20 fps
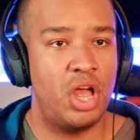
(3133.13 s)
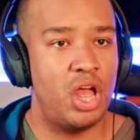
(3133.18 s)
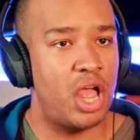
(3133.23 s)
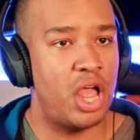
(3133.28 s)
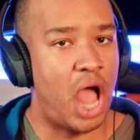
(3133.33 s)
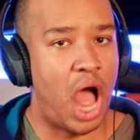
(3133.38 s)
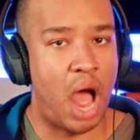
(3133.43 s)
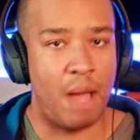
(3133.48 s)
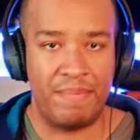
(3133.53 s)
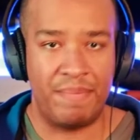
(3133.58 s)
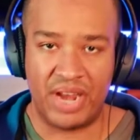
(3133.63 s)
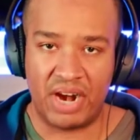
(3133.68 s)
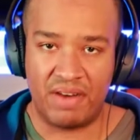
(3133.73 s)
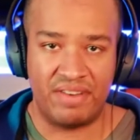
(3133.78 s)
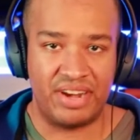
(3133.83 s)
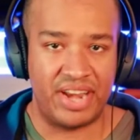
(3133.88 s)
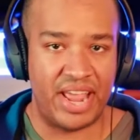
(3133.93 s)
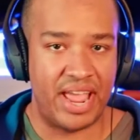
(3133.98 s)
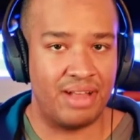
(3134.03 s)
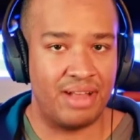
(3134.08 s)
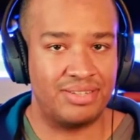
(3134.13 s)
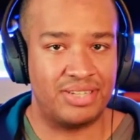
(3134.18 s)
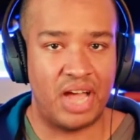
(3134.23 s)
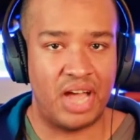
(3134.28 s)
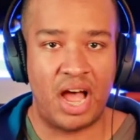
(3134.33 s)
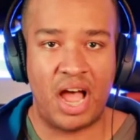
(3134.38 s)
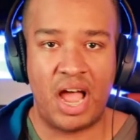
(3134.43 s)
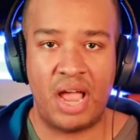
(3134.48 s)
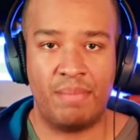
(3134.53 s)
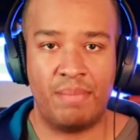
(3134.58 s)
i'm there every day on
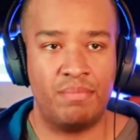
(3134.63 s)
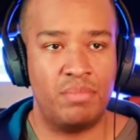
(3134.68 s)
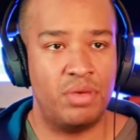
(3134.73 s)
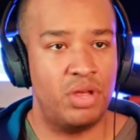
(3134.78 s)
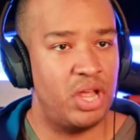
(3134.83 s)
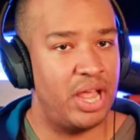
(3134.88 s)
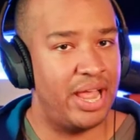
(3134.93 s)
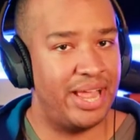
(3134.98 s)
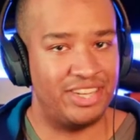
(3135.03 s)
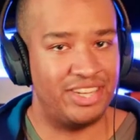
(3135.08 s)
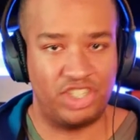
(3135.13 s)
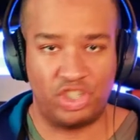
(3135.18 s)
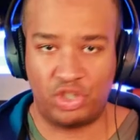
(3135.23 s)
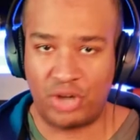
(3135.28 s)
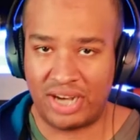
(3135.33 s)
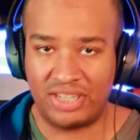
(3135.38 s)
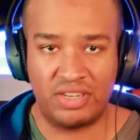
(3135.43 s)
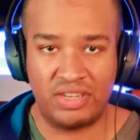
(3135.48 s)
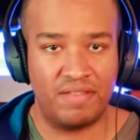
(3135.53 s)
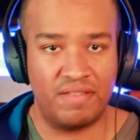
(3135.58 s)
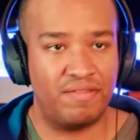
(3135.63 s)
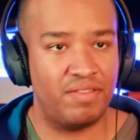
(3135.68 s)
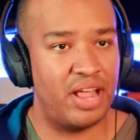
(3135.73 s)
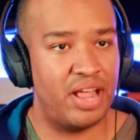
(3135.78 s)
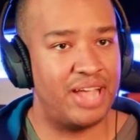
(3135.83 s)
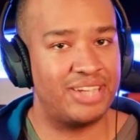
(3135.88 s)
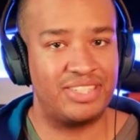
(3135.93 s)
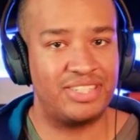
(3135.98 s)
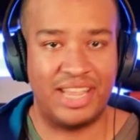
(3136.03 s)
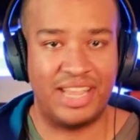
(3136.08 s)
time it's stretch and
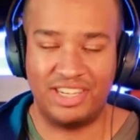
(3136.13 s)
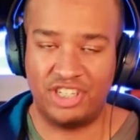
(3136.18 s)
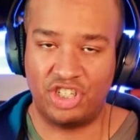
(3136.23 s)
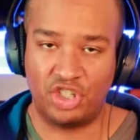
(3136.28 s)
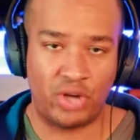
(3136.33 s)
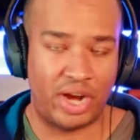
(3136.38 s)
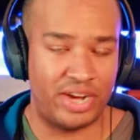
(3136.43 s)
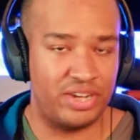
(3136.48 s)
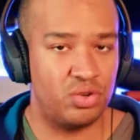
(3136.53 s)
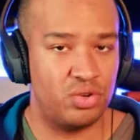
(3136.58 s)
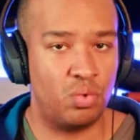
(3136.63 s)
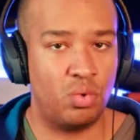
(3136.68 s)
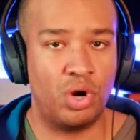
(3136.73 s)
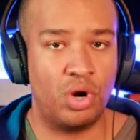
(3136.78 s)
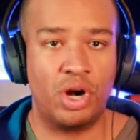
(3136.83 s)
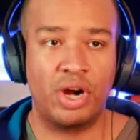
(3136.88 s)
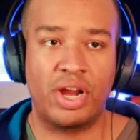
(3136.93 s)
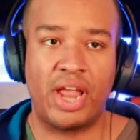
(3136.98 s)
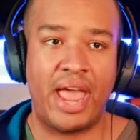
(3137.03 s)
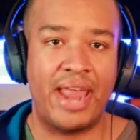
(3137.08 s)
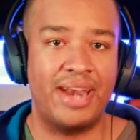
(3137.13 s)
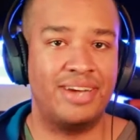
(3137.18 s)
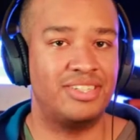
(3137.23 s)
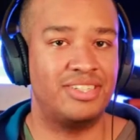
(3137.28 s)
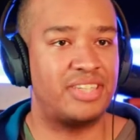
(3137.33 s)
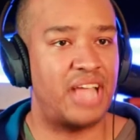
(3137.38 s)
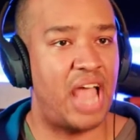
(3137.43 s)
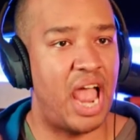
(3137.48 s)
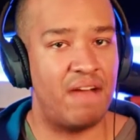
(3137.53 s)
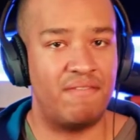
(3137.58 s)
flex it's straight to work and it's just
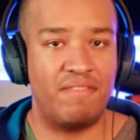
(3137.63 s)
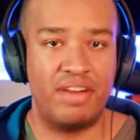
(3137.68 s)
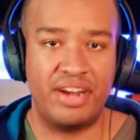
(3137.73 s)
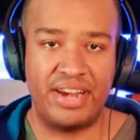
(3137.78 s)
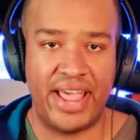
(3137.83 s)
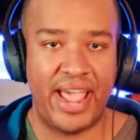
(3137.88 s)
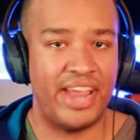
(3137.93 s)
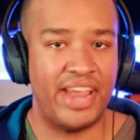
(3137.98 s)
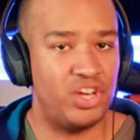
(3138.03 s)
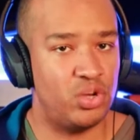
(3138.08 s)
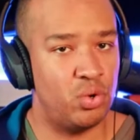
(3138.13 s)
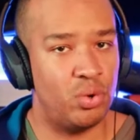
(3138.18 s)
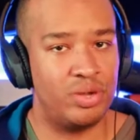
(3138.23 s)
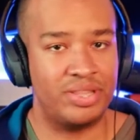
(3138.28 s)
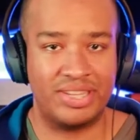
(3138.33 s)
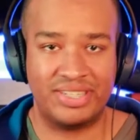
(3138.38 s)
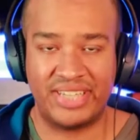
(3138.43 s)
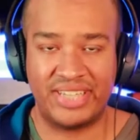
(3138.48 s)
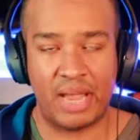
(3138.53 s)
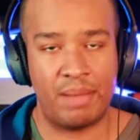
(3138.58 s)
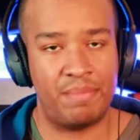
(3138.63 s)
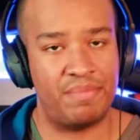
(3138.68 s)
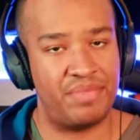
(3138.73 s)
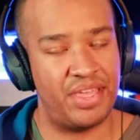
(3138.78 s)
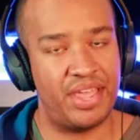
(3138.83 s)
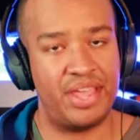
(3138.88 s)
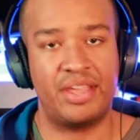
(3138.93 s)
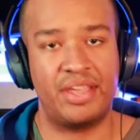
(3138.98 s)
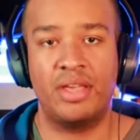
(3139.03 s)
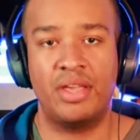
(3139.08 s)
every day doing the same
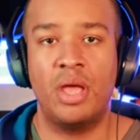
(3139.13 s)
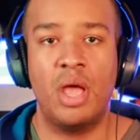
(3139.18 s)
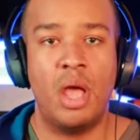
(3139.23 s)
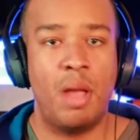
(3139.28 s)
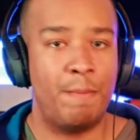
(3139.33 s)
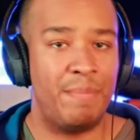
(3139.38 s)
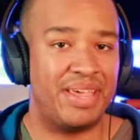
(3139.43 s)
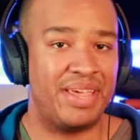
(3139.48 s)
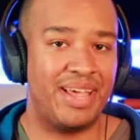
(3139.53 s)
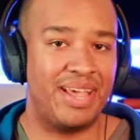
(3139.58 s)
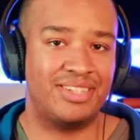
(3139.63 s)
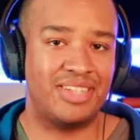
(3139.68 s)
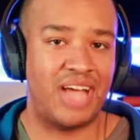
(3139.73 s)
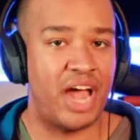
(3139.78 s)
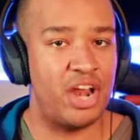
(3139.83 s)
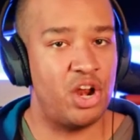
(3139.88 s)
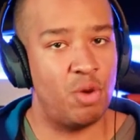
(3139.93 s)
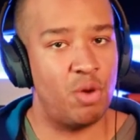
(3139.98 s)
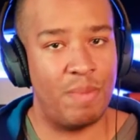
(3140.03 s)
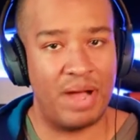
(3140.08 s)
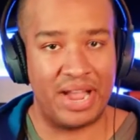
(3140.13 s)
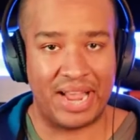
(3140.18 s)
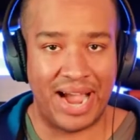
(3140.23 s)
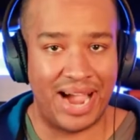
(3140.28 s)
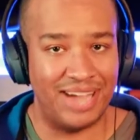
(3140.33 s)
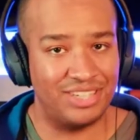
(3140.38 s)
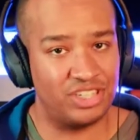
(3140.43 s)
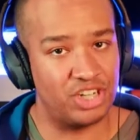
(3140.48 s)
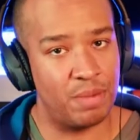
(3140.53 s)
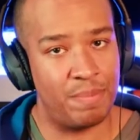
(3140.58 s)
thing because I know my
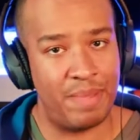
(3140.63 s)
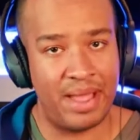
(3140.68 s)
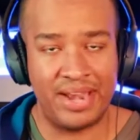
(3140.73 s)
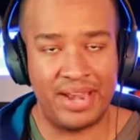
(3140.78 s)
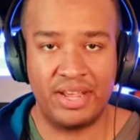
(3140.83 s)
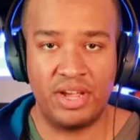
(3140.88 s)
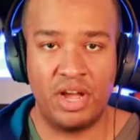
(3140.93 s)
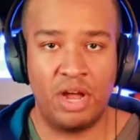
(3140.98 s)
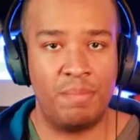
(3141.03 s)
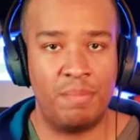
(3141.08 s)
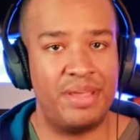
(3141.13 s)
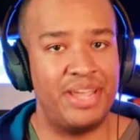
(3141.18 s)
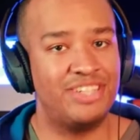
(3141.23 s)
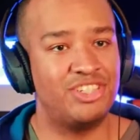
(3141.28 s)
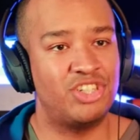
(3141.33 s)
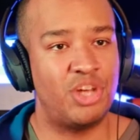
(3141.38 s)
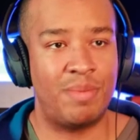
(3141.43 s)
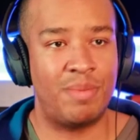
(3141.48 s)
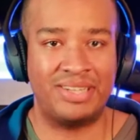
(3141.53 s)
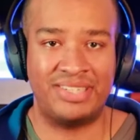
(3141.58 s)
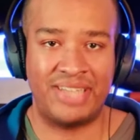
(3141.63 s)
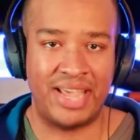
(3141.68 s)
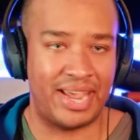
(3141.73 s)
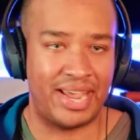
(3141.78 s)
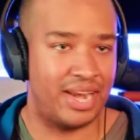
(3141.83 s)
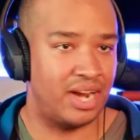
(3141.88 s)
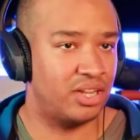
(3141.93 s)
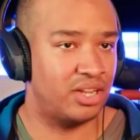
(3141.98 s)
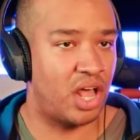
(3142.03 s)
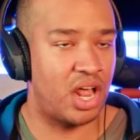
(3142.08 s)
guys are depending on me. So I'm not taking
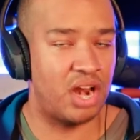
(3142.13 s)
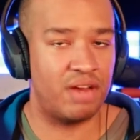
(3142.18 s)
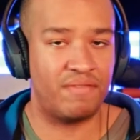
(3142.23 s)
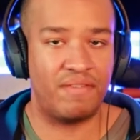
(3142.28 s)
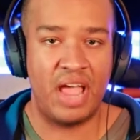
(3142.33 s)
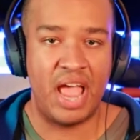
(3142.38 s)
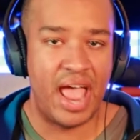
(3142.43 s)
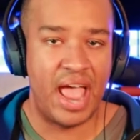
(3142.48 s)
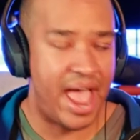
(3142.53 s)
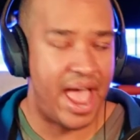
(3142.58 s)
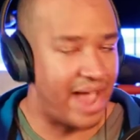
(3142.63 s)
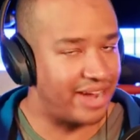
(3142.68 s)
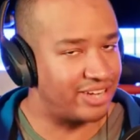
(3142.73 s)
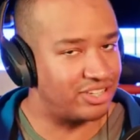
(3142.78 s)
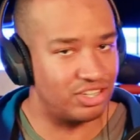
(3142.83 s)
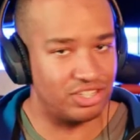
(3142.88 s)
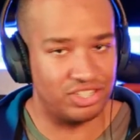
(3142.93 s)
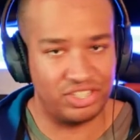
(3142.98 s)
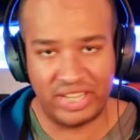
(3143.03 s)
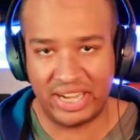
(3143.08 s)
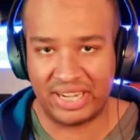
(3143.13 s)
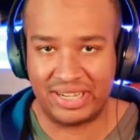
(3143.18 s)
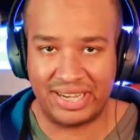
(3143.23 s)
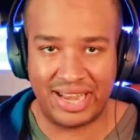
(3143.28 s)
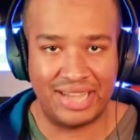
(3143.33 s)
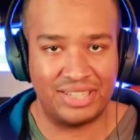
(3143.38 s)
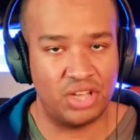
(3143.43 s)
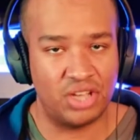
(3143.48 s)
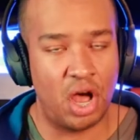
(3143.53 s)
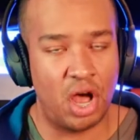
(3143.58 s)
a lot of extra sick
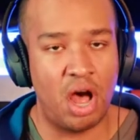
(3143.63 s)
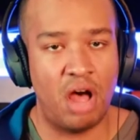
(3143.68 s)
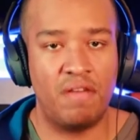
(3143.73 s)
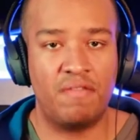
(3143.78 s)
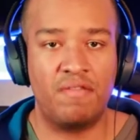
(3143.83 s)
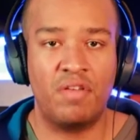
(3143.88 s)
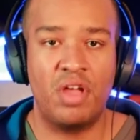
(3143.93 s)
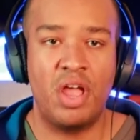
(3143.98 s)
days off.